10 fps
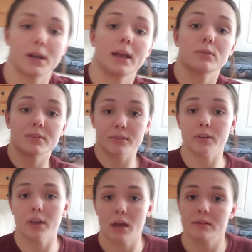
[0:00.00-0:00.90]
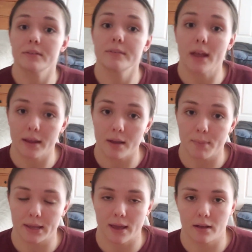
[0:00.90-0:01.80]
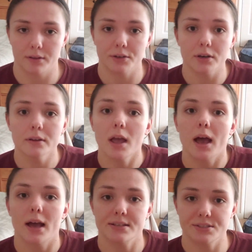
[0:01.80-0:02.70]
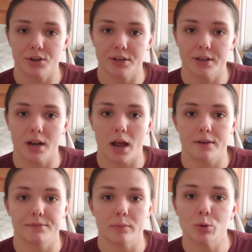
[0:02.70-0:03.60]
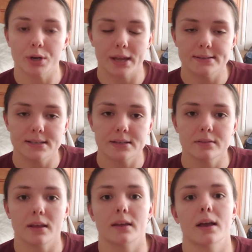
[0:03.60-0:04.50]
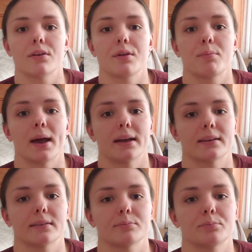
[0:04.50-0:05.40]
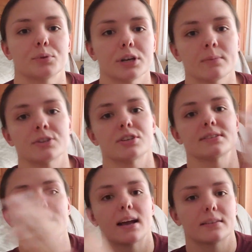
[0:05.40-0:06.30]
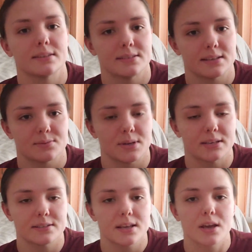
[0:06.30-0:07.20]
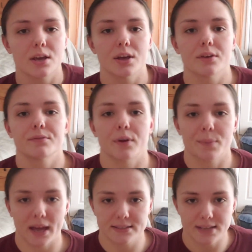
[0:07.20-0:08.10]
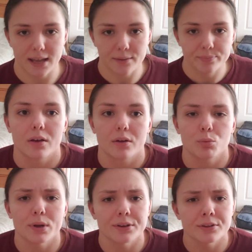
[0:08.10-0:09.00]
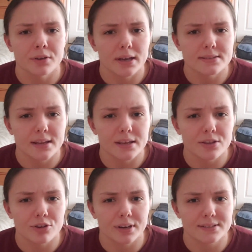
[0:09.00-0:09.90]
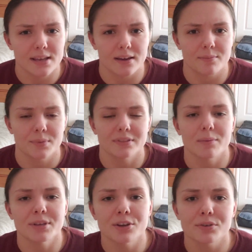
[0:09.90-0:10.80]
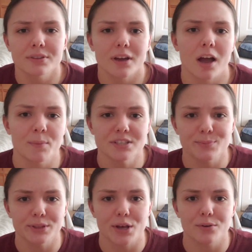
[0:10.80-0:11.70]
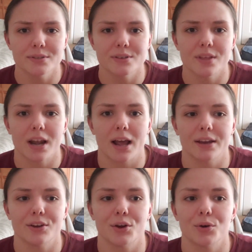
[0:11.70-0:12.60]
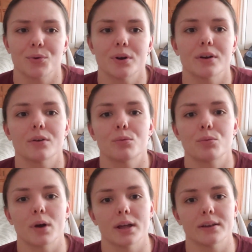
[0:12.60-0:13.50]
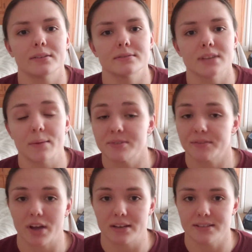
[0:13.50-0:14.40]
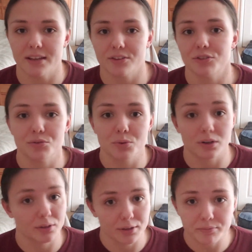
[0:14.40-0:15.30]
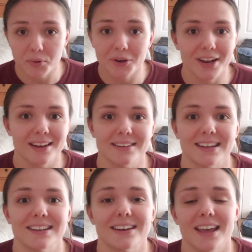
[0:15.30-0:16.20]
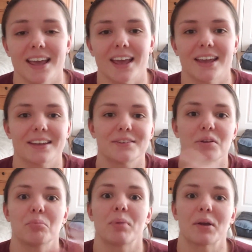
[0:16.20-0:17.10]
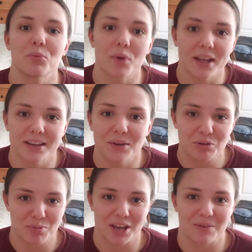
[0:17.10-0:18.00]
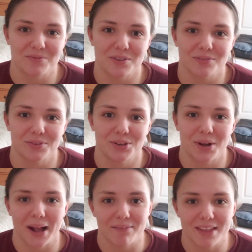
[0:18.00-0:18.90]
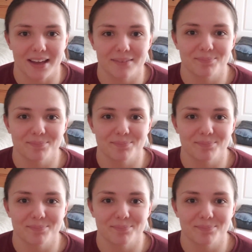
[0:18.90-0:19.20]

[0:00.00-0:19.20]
I was looking at setting up my calendar, I started on February 18th and counted back pretty much exactly 6 weeks from that day. When are you guys taking your exam? Let me know in the comments below so that I know what types of content you are looking for and need, and by when it would be helpful for you to have that.